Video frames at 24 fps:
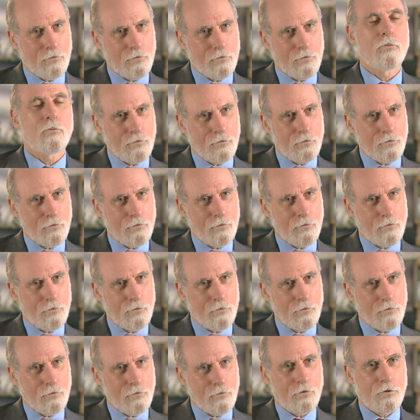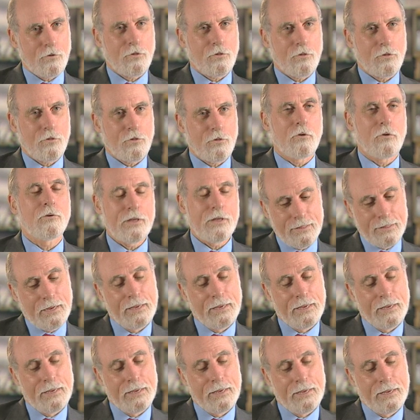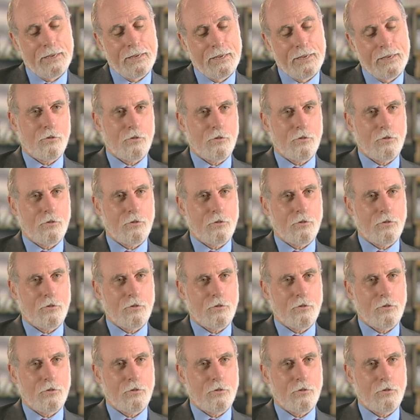right there. And we'll just grab this